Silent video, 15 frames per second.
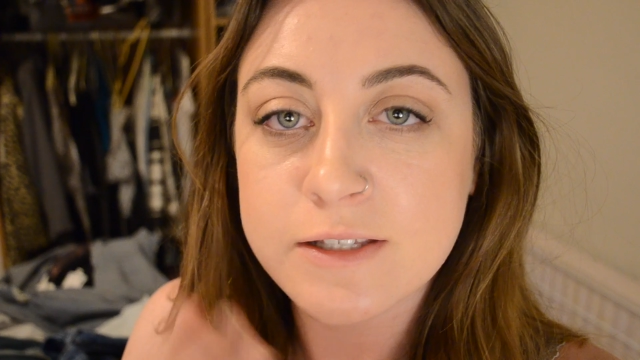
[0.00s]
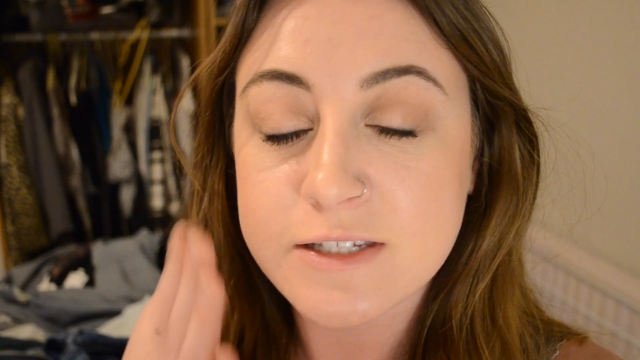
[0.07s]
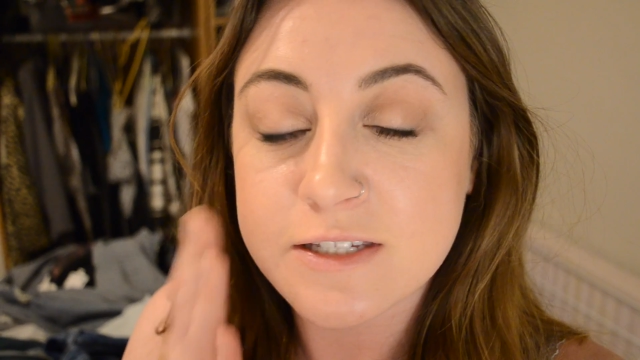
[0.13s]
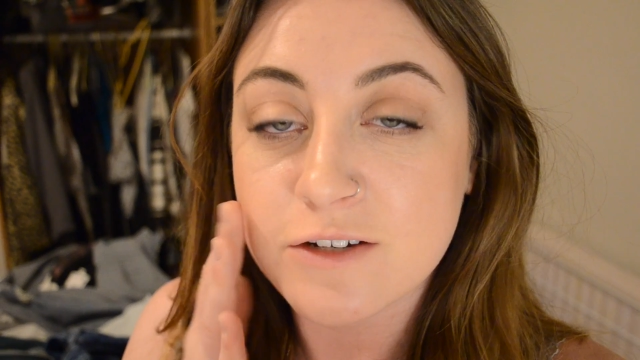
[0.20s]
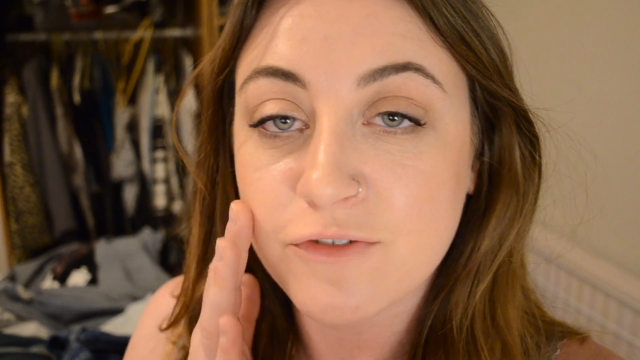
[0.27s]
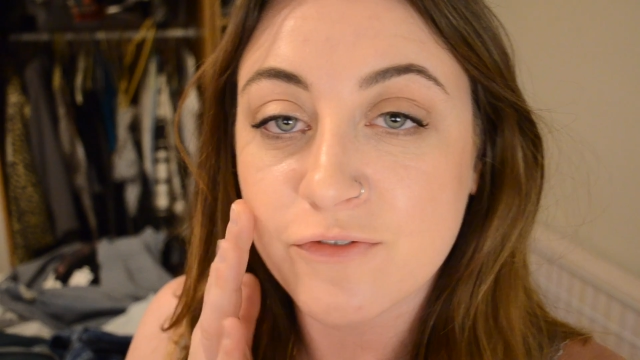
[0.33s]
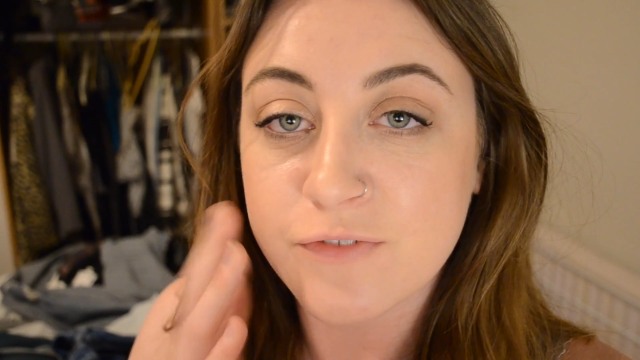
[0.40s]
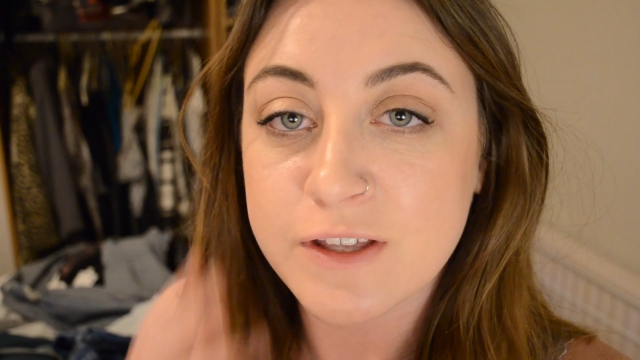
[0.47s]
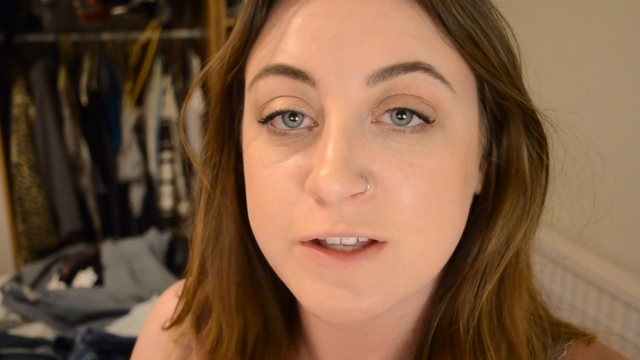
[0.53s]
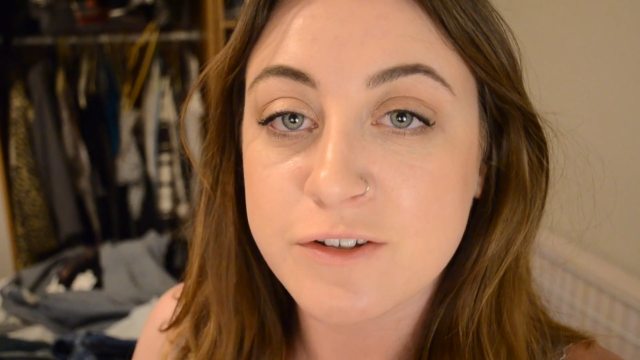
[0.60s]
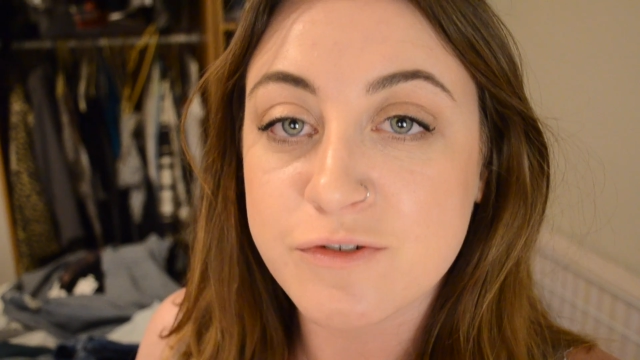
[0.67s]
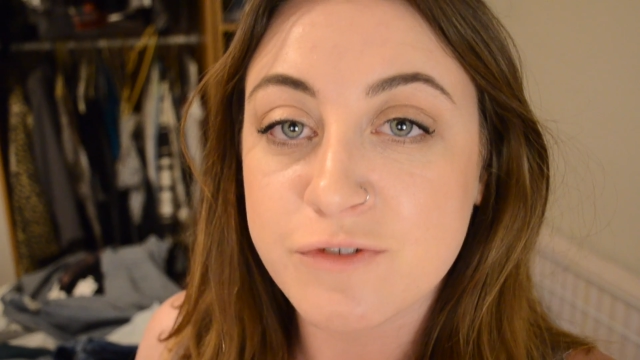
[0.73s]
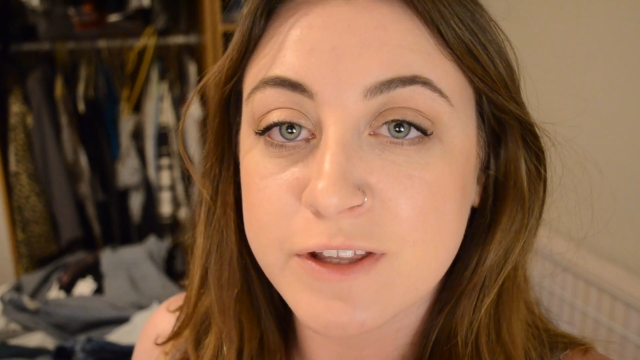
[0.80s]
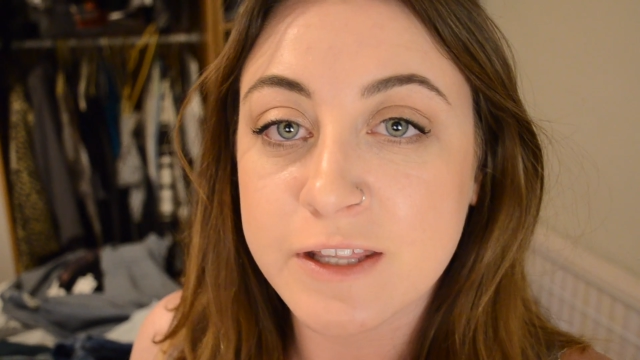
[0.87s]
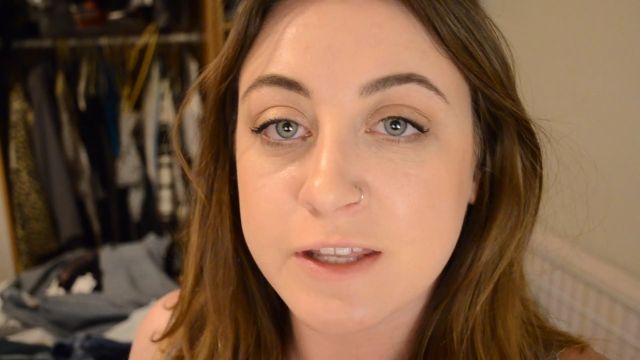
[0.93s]
still
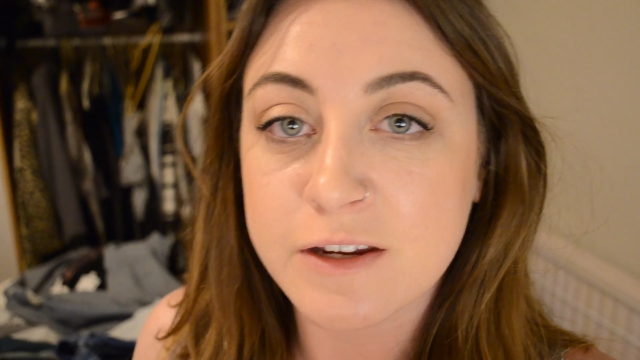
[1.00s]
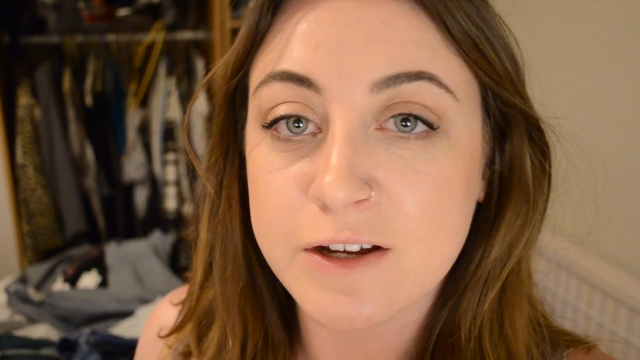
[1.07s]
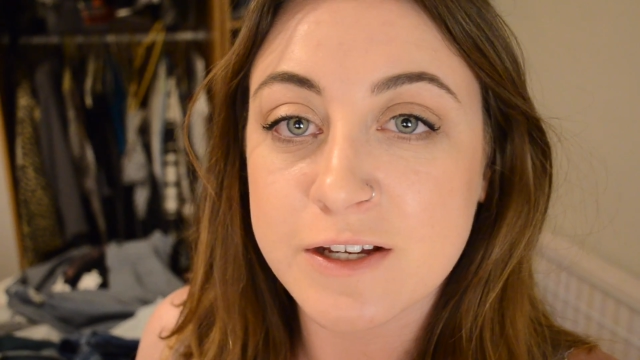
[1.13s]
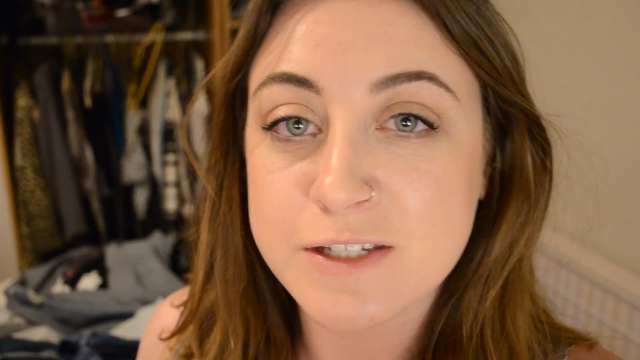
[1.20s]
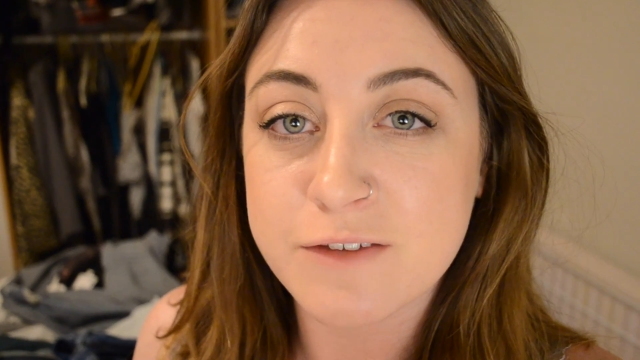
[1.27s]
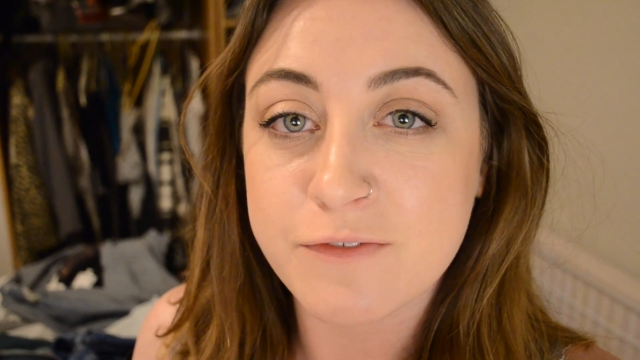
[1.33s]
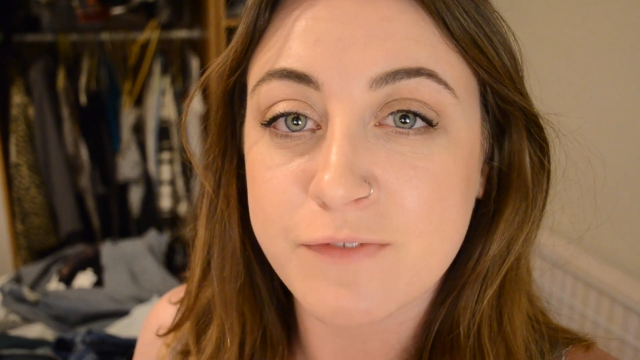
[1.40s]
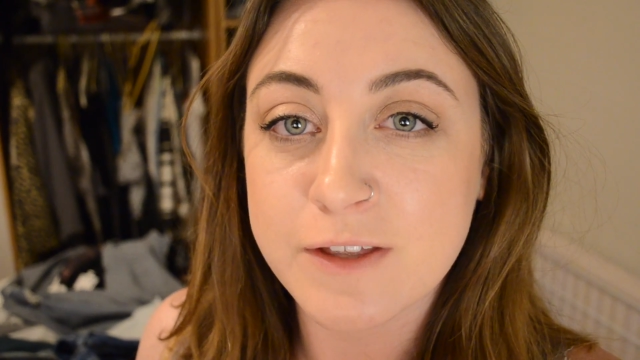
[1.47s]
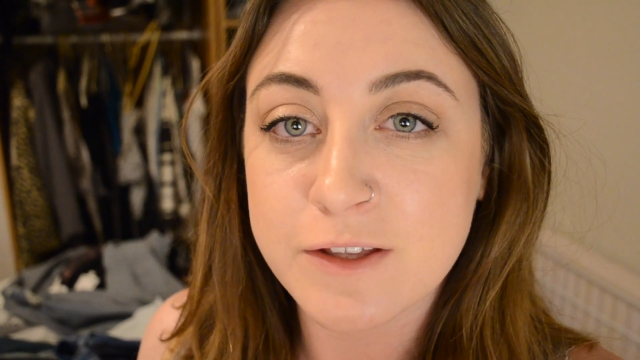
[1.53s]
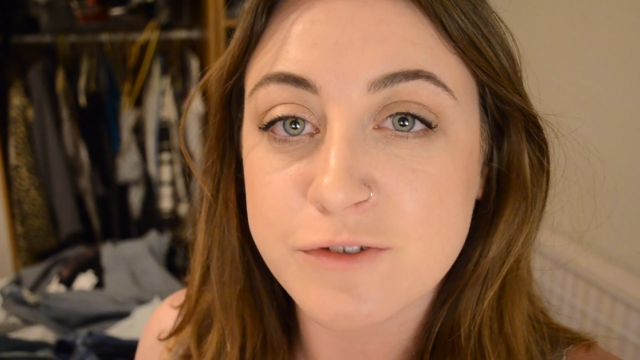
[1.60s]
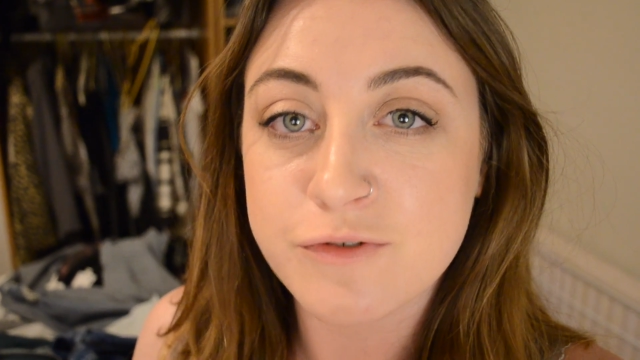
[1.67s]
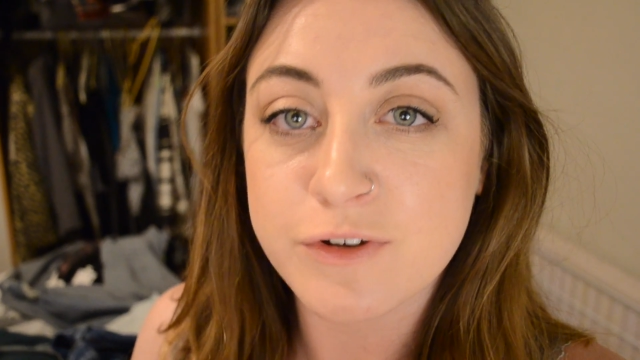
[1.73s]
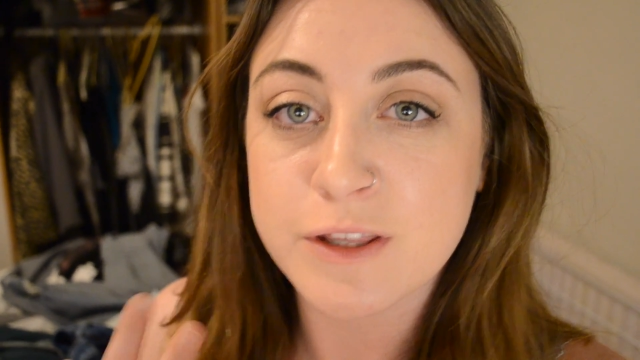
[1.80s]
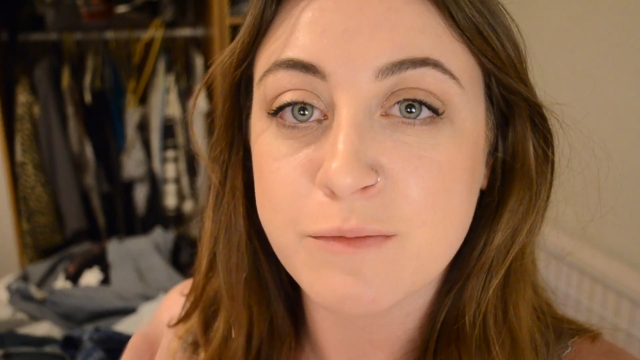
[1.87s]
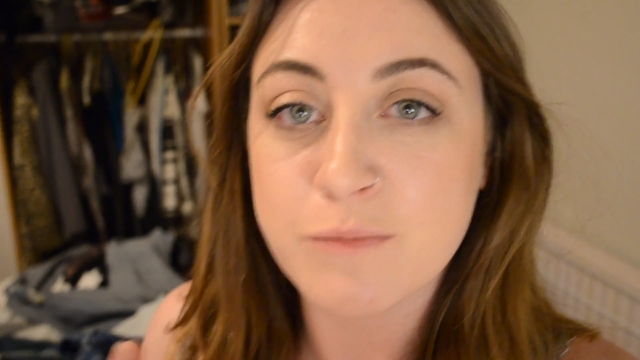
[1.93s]
feels really nice, it
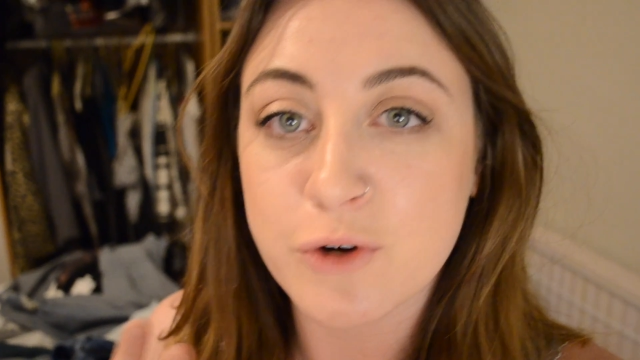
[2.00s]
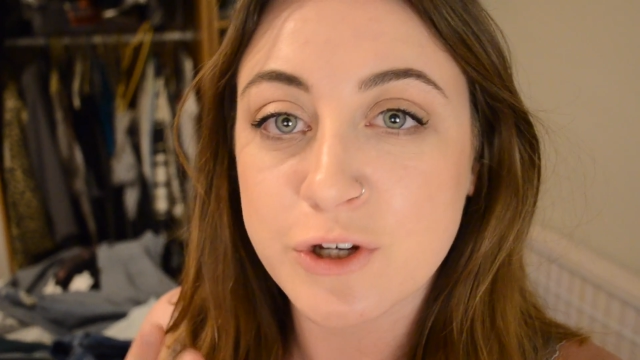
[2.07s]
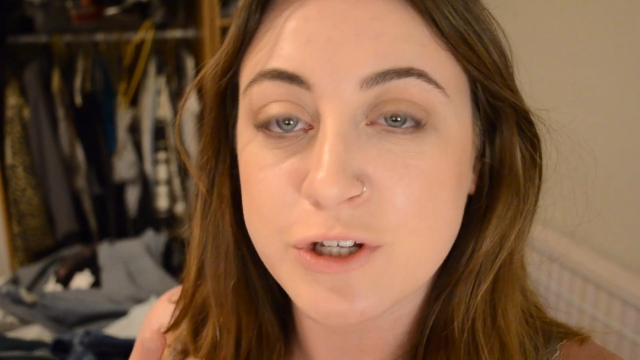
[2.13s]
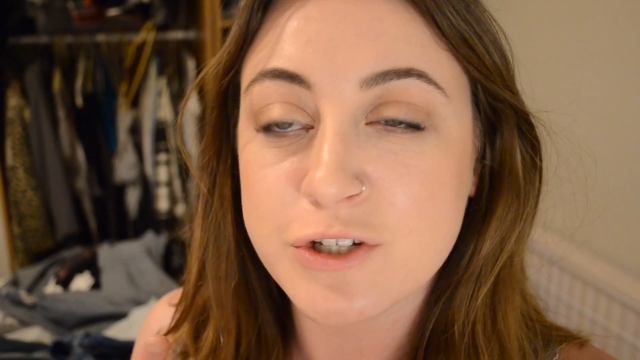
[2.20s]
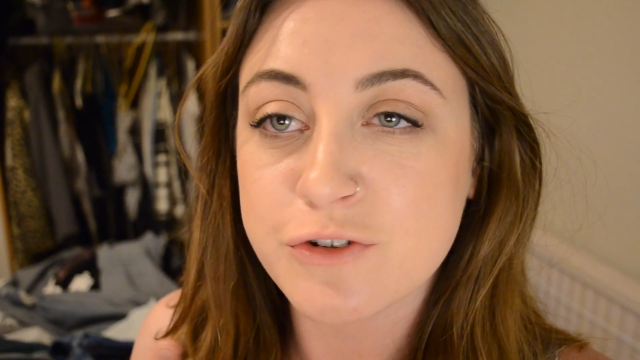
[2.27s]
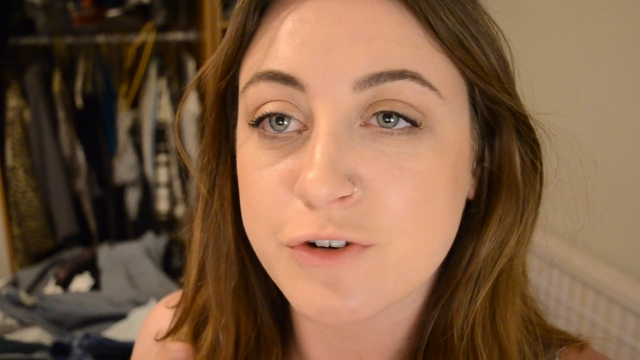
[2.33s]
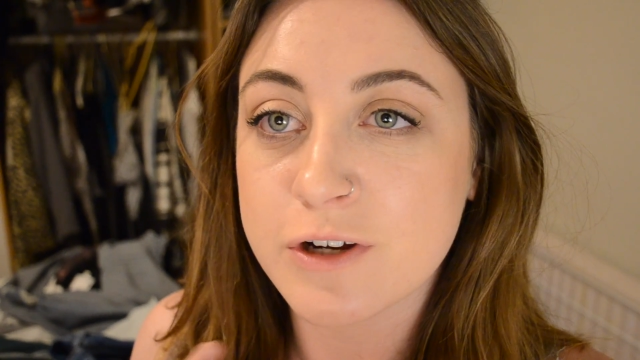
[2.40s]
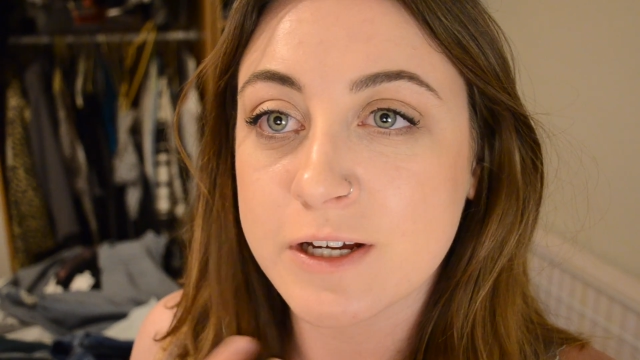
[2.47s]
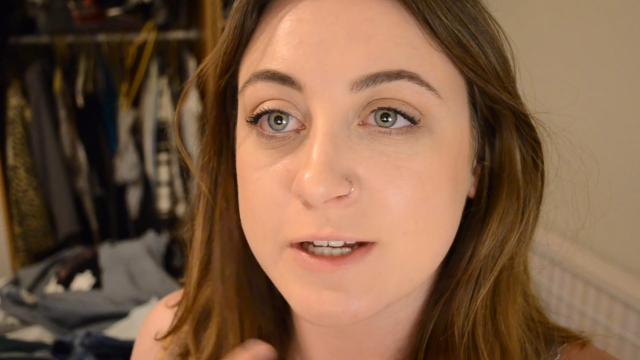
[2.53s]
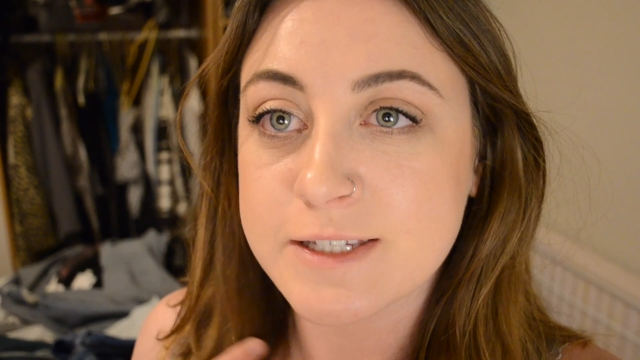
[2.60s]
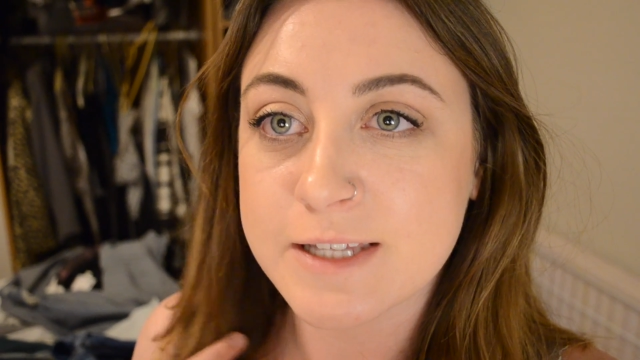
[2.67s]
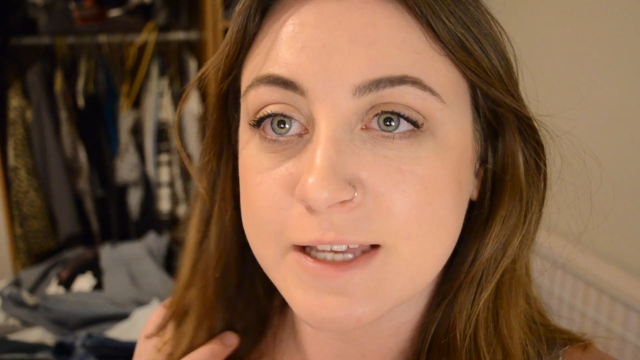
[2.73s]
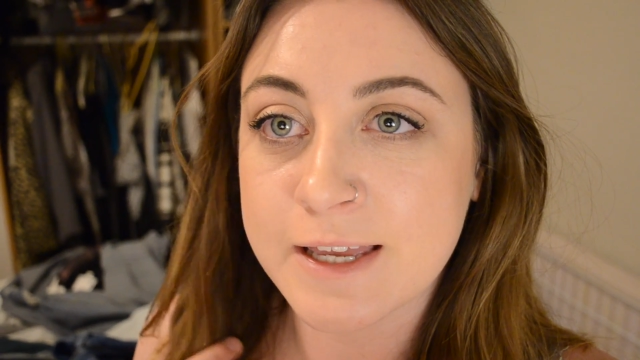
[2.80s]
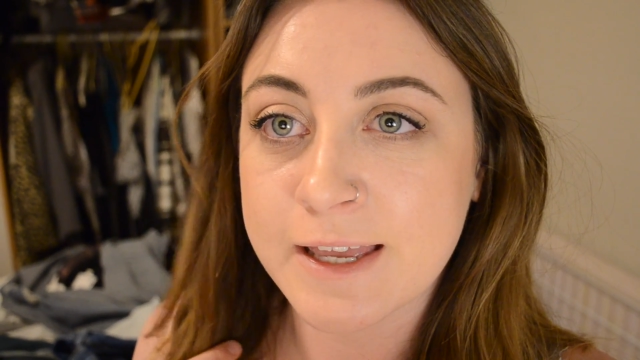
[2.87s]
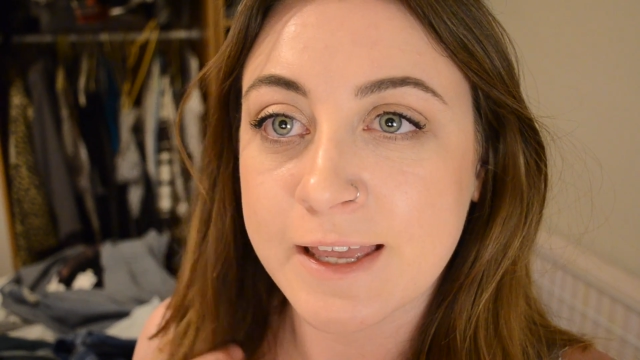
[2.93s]
feels really
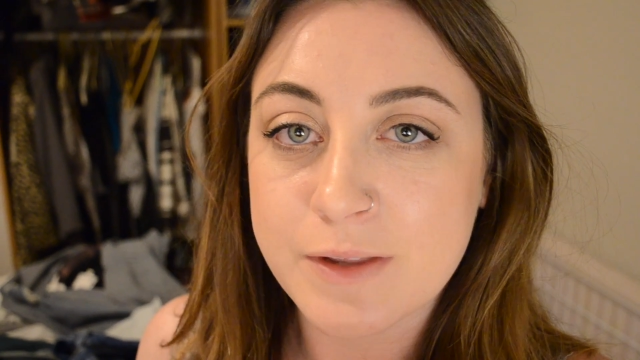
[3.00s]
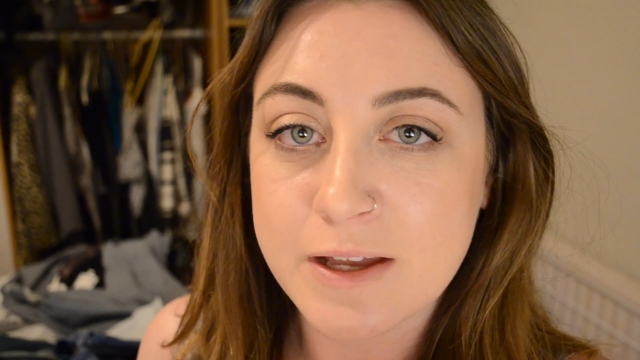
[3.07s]
moisturising,